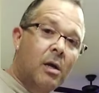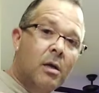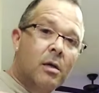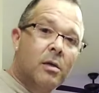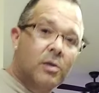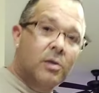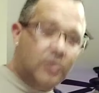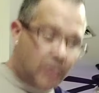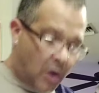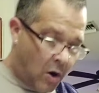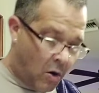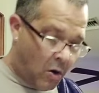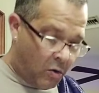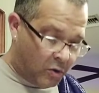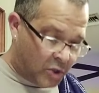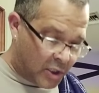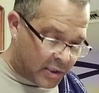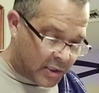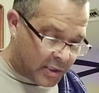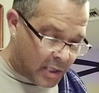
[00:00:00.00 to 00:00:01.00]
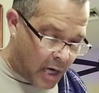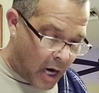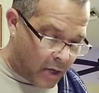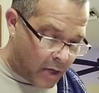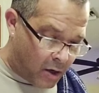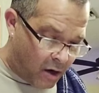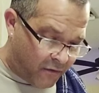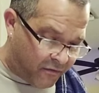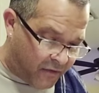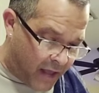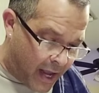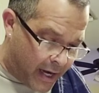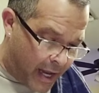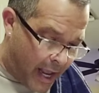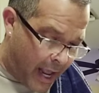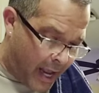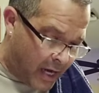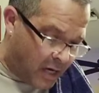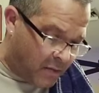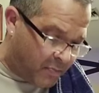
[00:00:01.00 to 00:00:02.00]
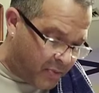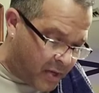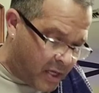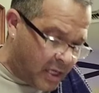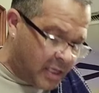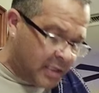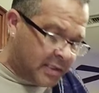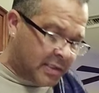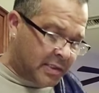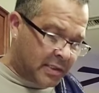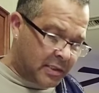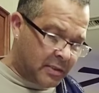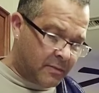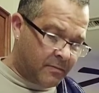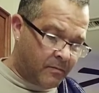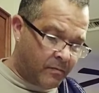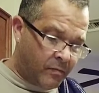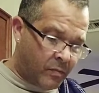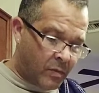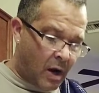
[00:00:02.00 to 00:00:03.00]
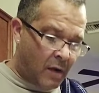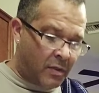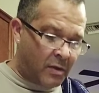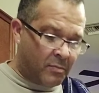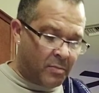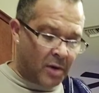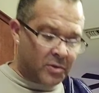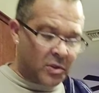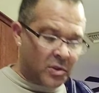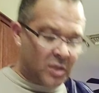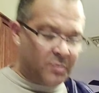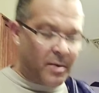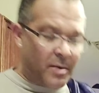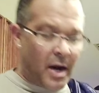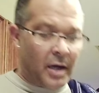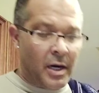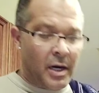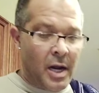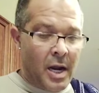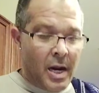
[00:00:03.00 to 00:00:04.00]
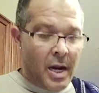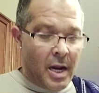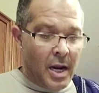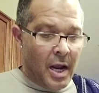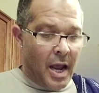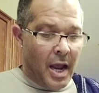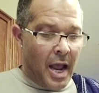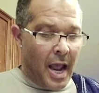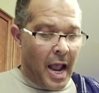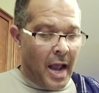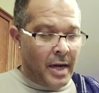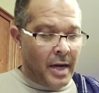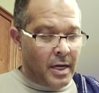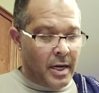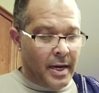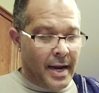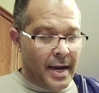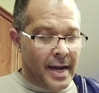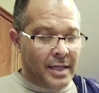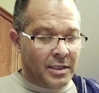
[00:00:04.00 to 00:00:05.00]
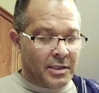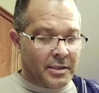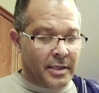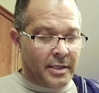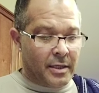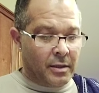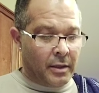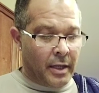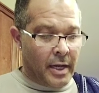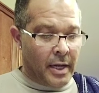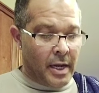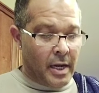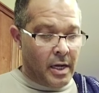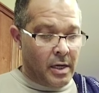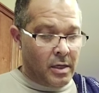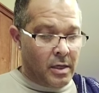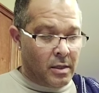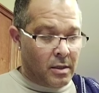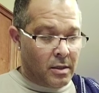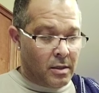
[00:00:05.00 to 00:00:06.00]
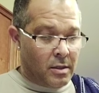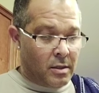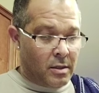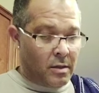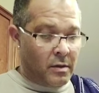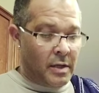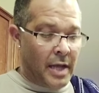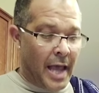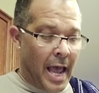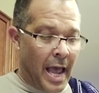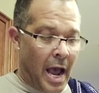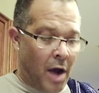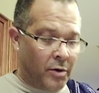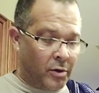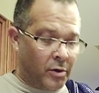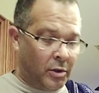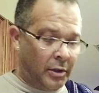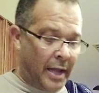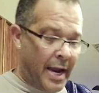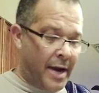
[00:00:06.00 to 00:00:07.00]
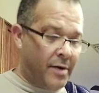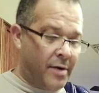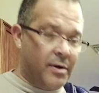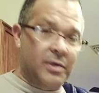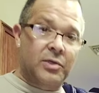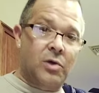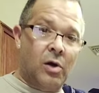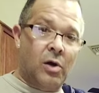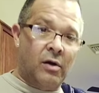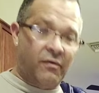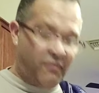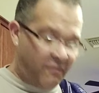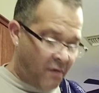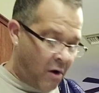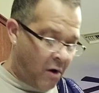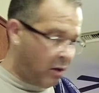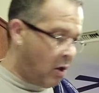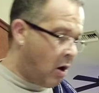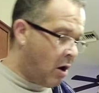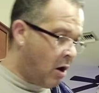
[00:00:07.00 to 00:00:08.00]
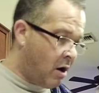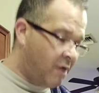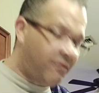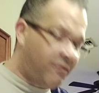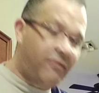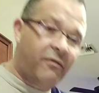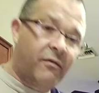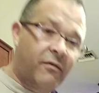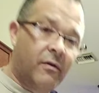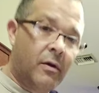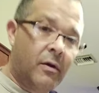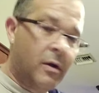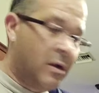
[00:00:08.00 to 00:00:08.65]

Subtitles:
So just cut off that end piece of the Brussels sprout, and instantly the outer layer is going to fall off.